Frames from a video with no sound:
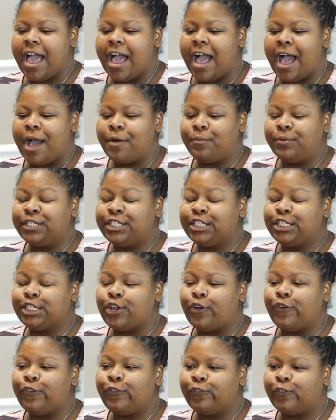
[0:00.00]
I was
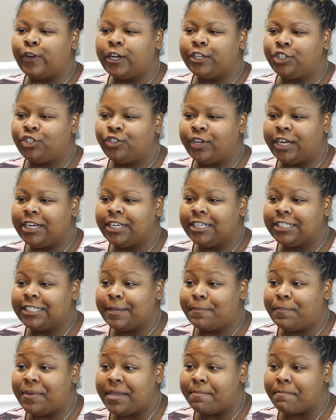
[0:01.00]
so frustrated
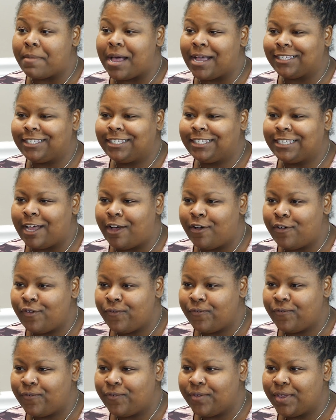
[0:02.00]
to be
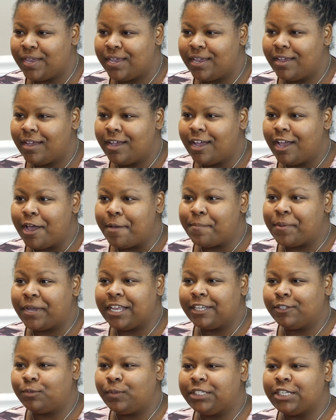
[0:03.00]
myself,
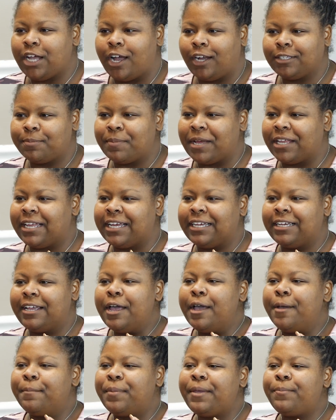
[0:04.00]
because we talked about, like,
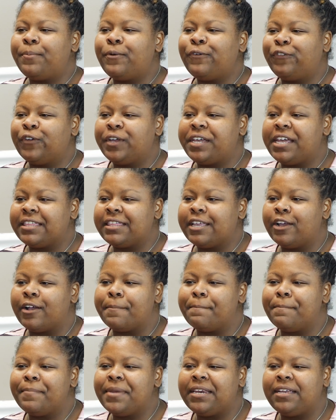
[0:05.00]
people forget there
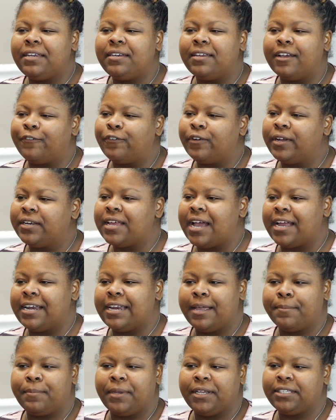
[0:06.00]
are many different
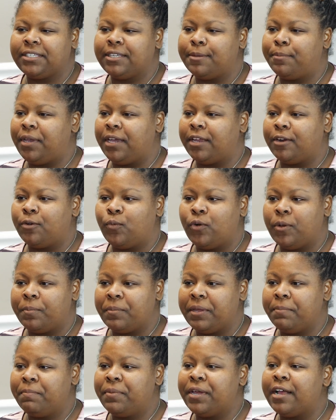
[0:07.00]
dynamics to being a
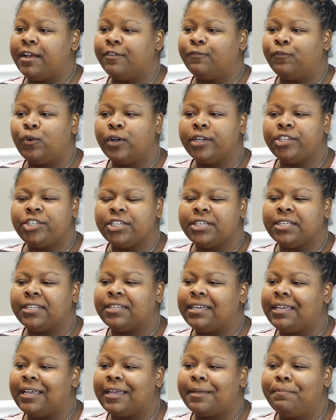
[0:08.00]
woman. But
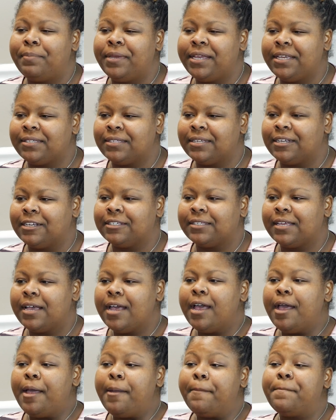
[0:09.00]
unfortunately in business,
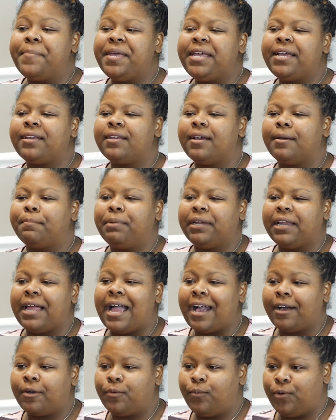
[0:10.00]
being a
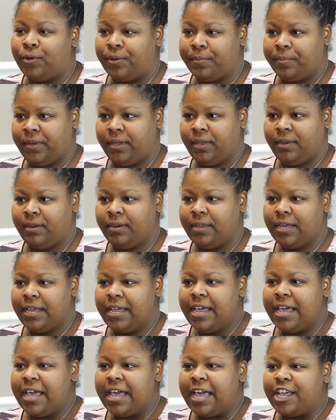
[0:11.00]
Black woman,
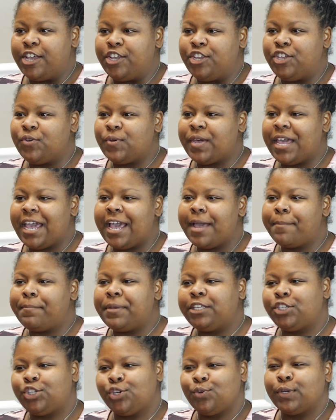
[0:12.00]
you can't
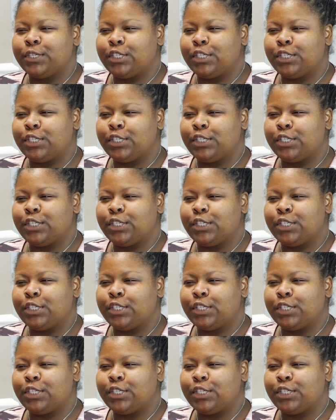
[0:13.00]
be too